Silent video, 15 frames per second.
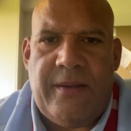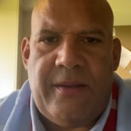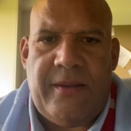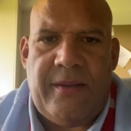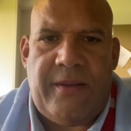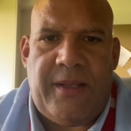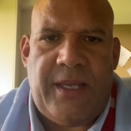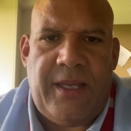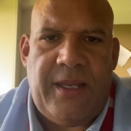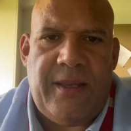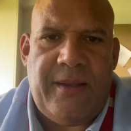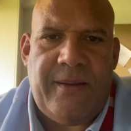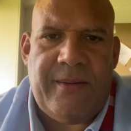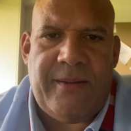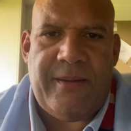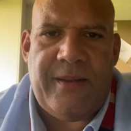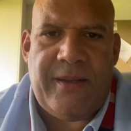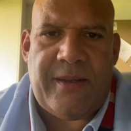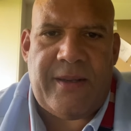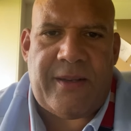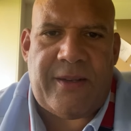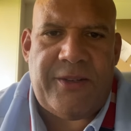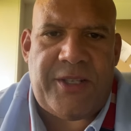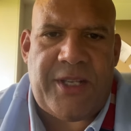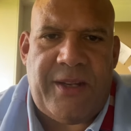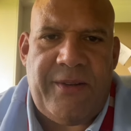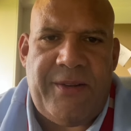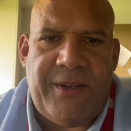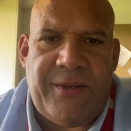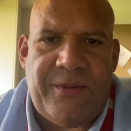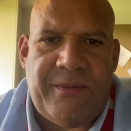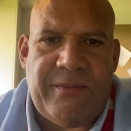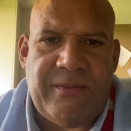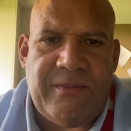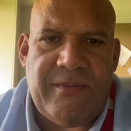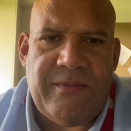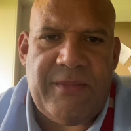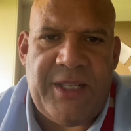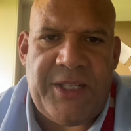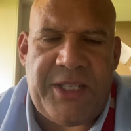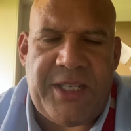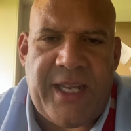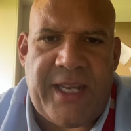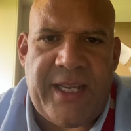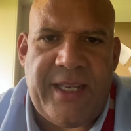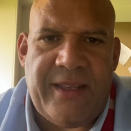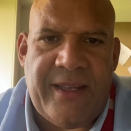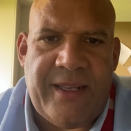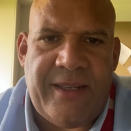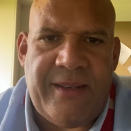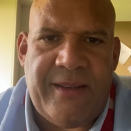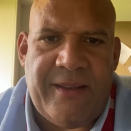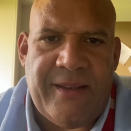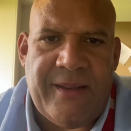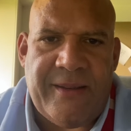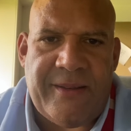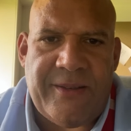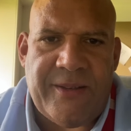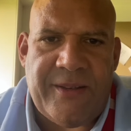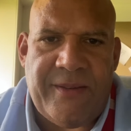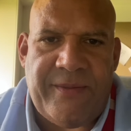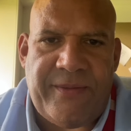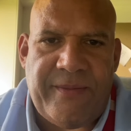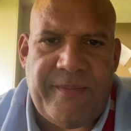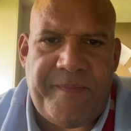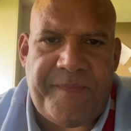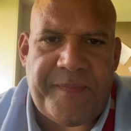the custodial estate and the sort of